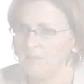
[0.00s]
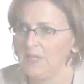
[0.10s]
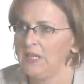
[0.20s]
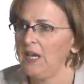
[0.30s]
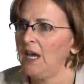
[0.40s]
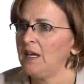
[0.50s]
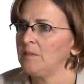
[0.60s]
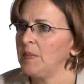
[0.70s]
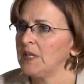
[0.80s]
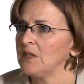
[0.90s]
He
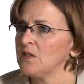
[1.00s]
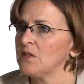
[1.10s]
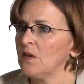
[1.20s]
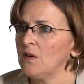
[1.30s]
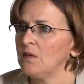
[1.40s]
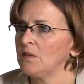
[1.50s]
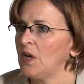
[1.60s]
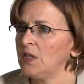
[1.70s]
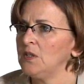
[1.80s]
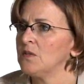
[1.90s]
had been so
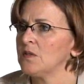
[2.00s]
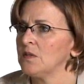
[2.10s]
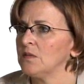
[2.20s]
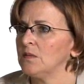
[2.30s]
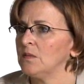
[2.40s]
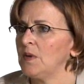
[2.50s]
not used to